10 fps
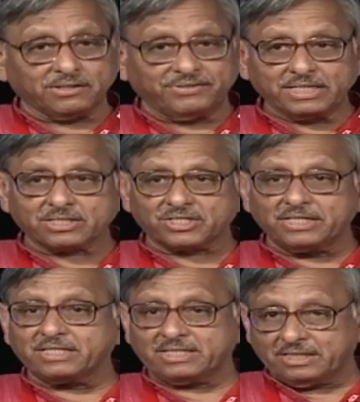of
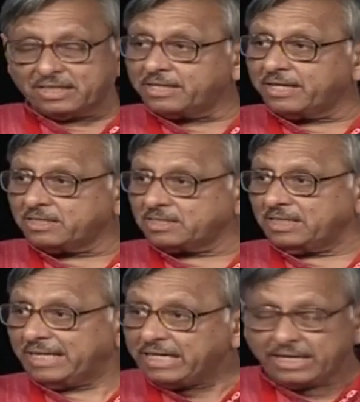hostility that there is in
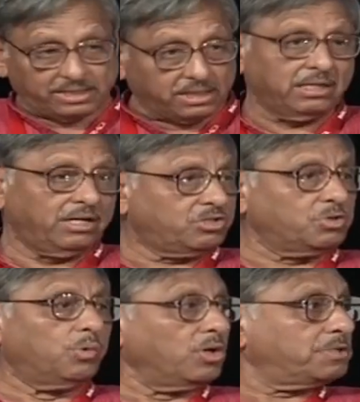India
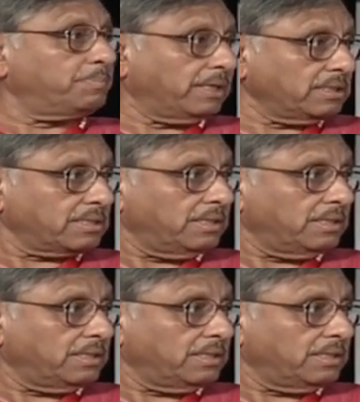towards Pakistan.